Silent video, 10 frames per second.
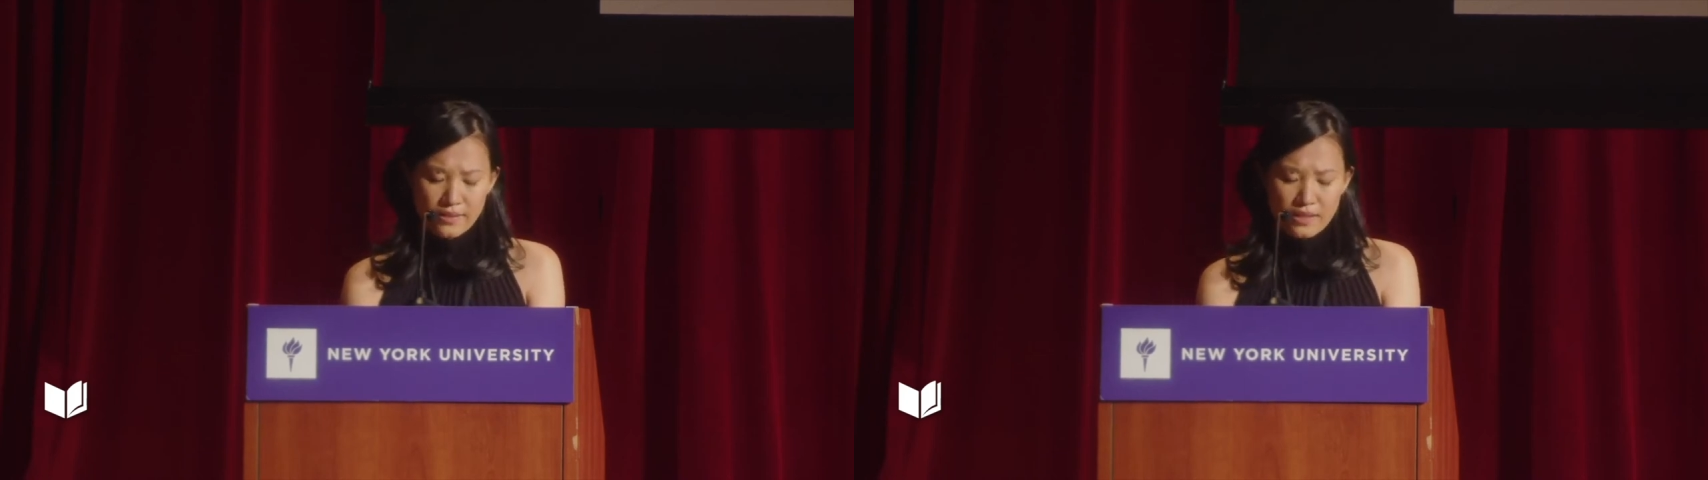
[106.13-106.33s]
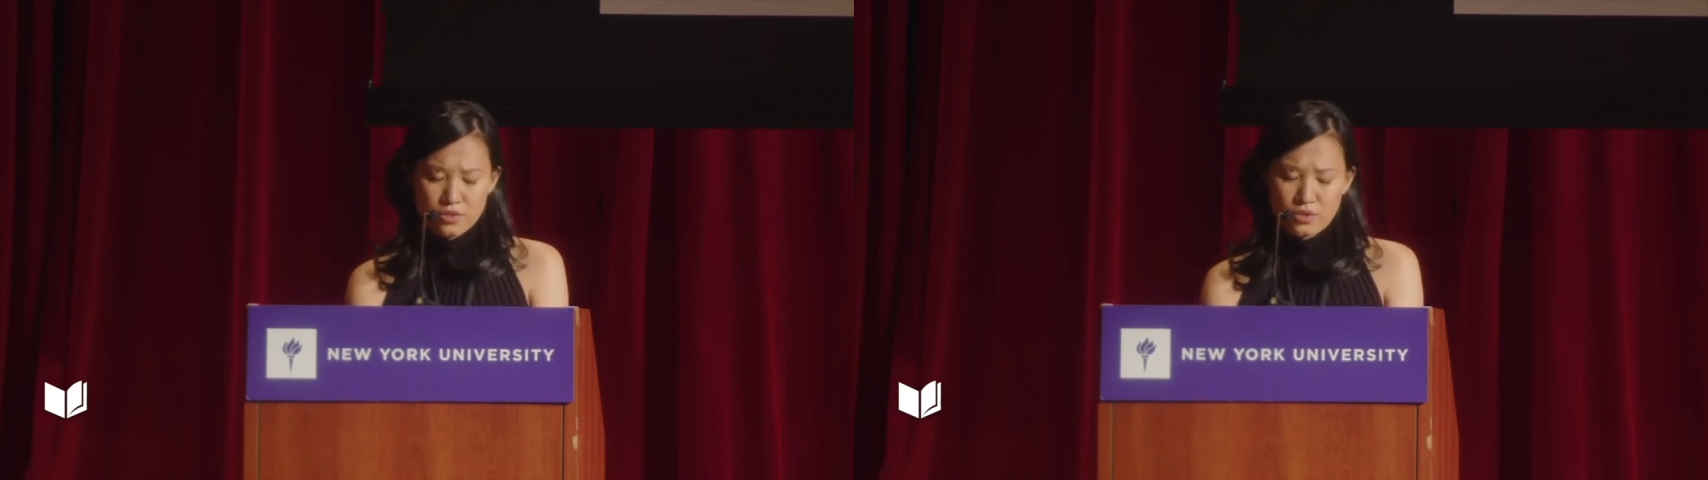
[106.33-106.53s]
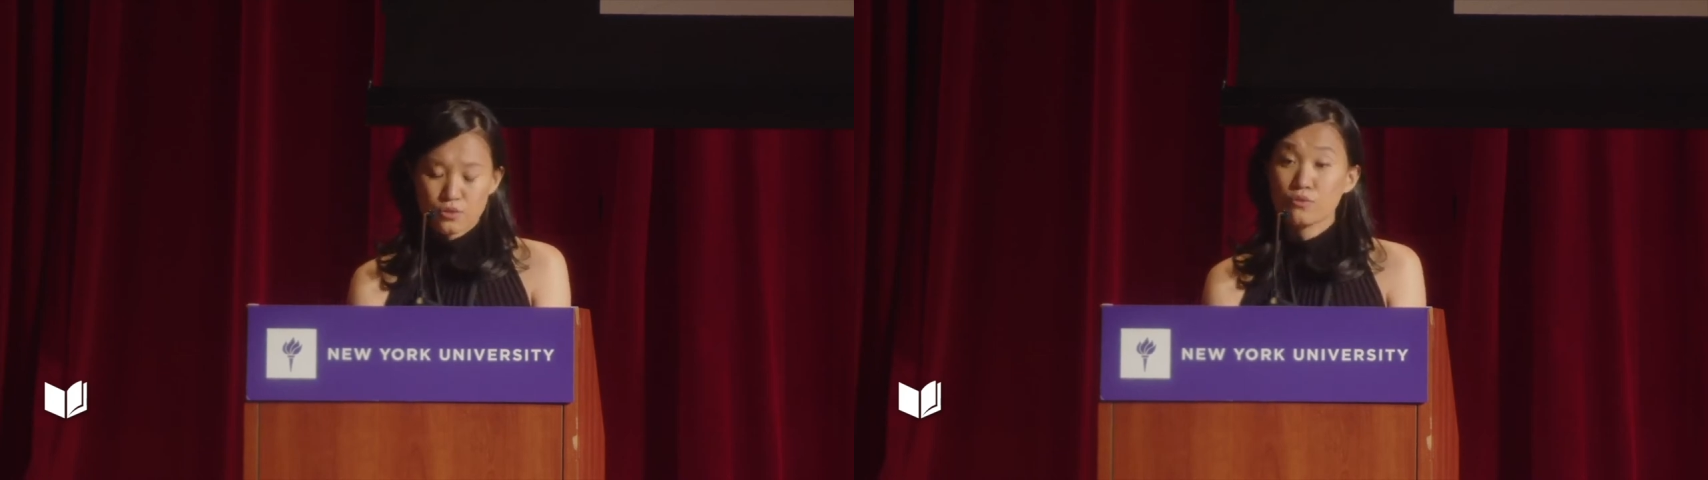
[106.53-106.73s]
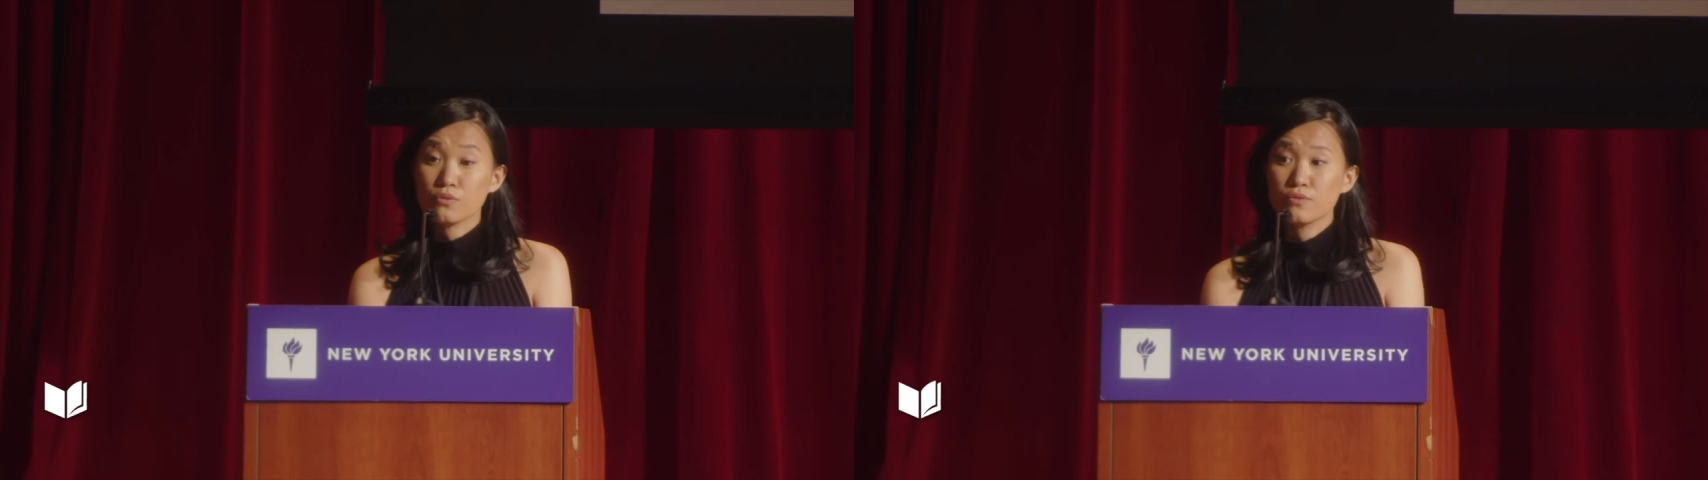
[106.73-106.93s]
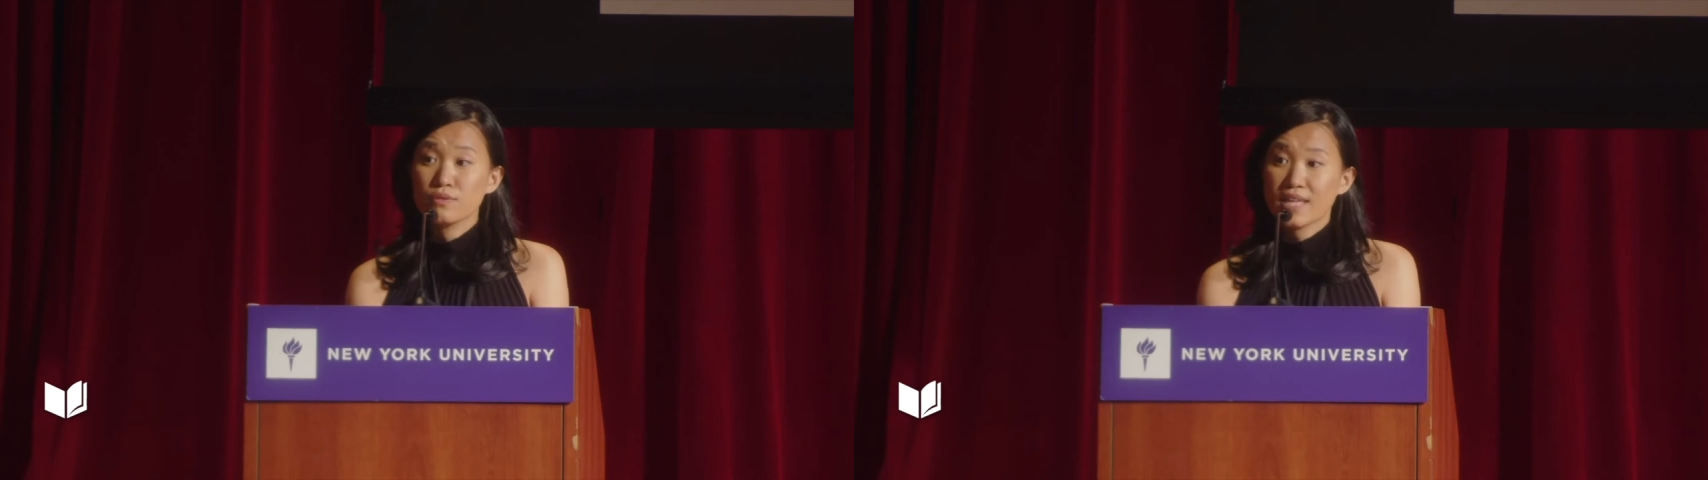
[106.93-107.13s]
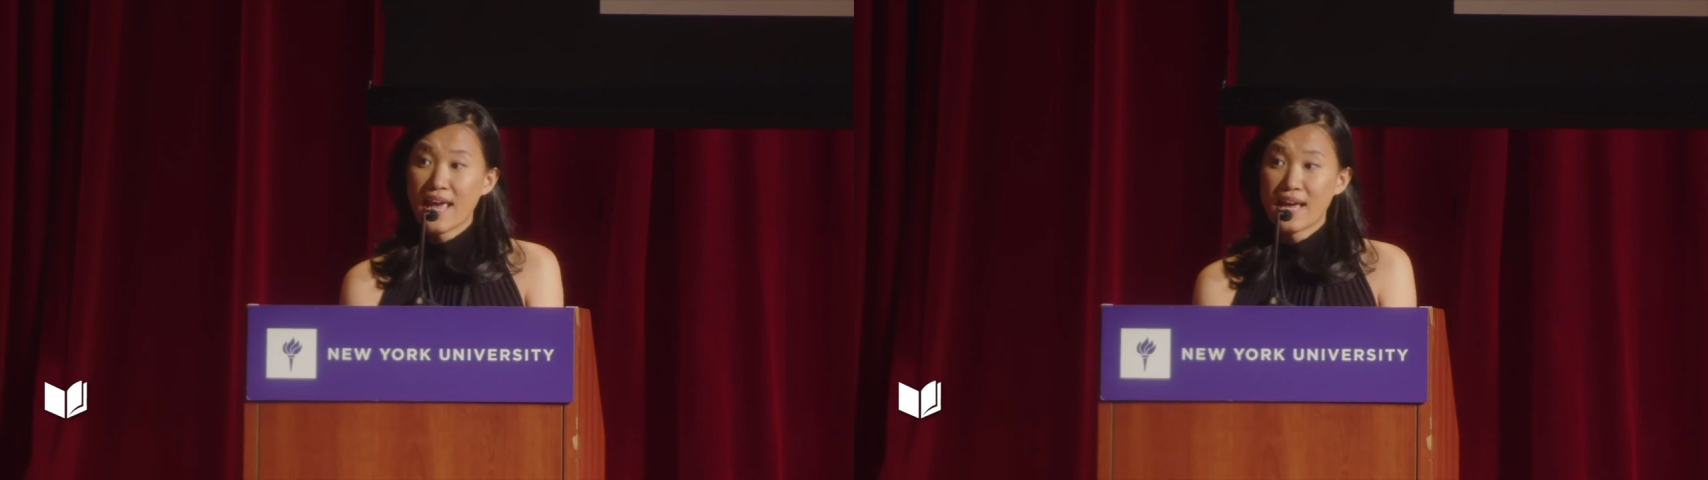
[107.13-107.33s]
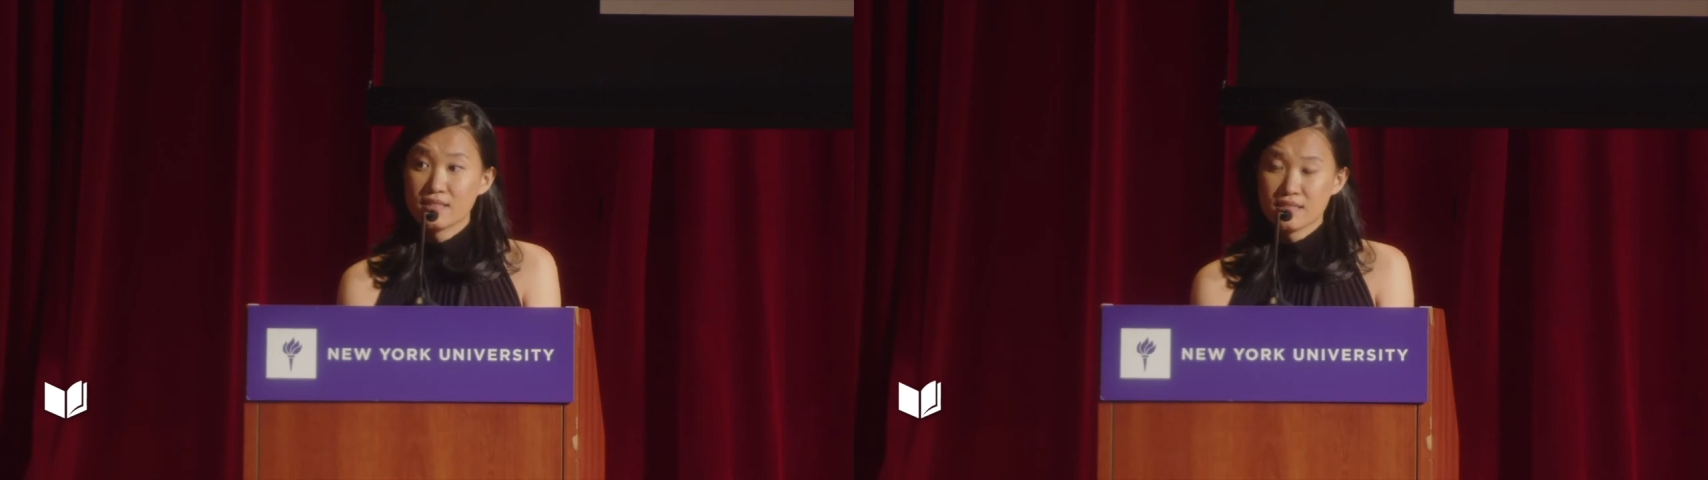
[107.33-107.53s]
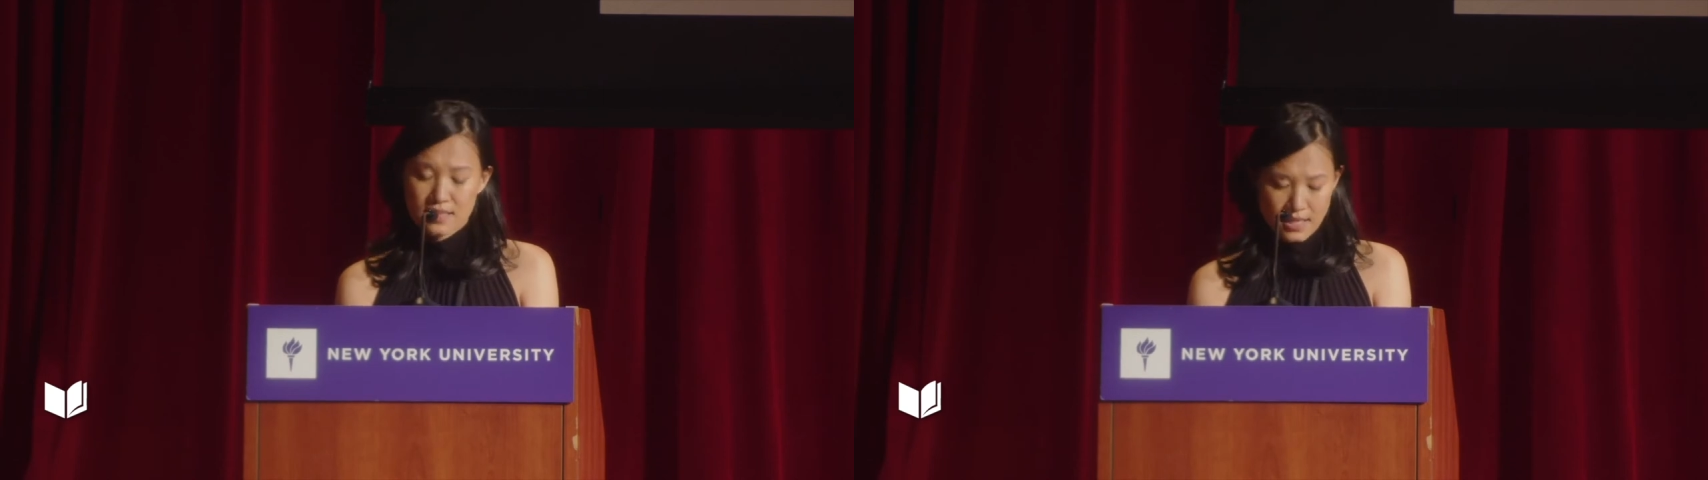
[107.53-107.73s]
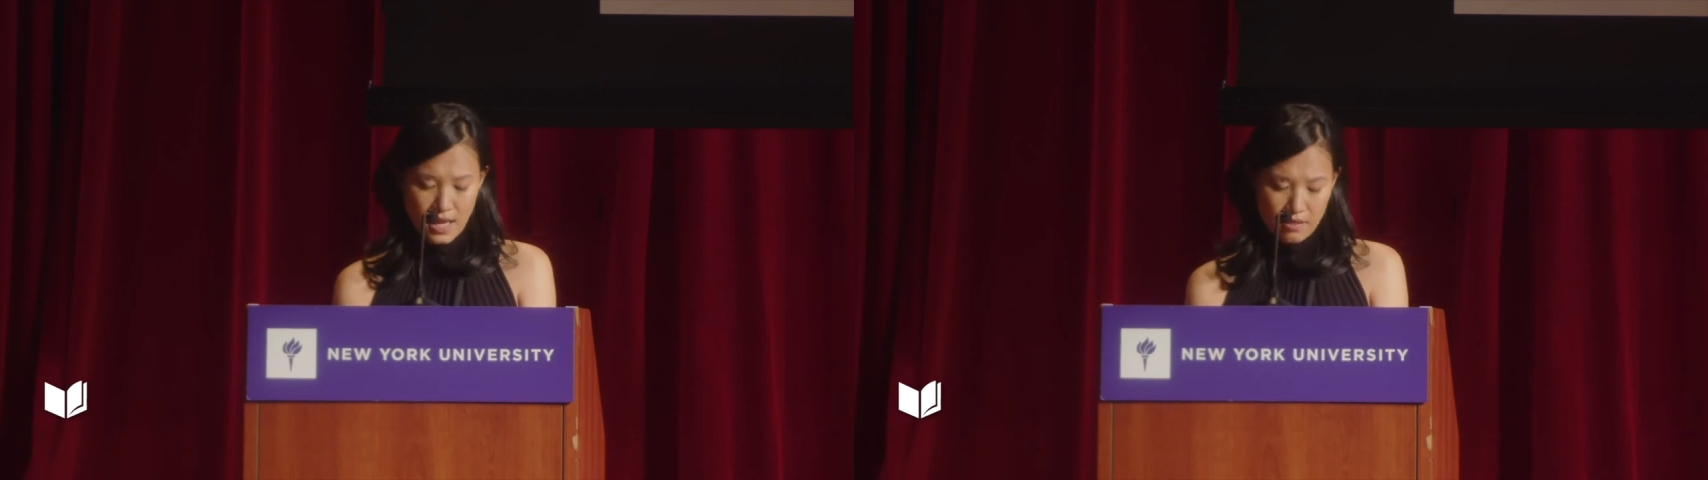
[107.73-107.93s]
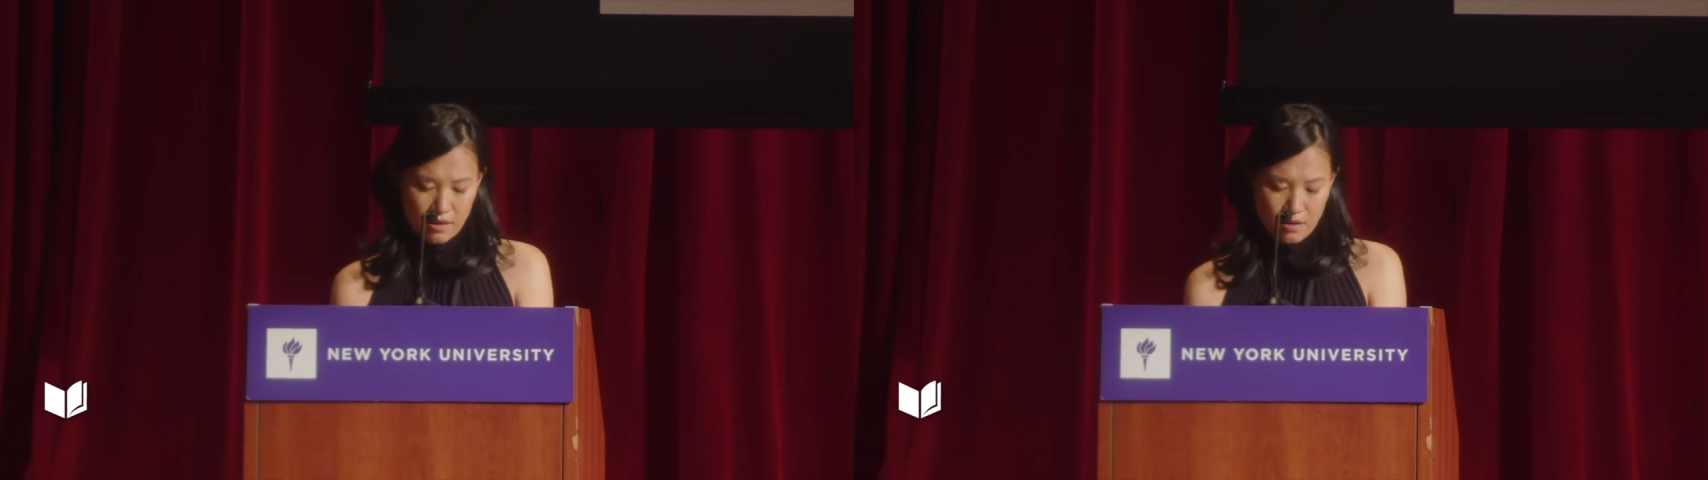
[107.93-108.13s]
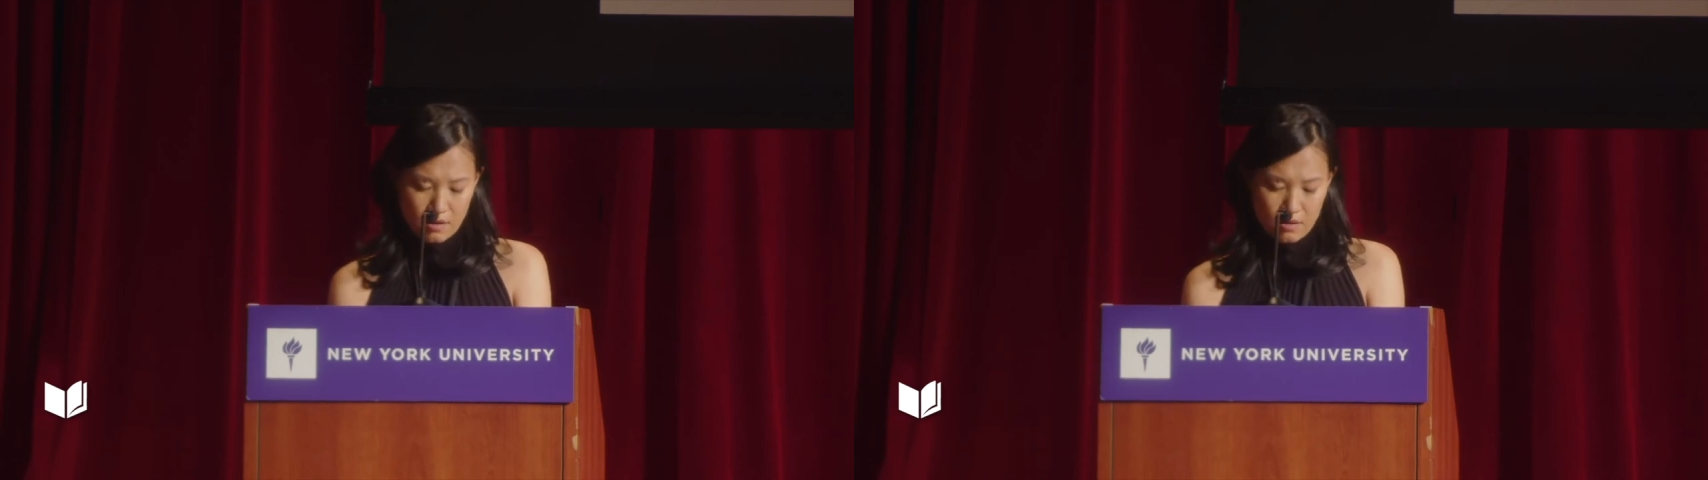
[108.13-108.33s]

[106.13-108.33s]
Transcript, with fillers: that screws hands together,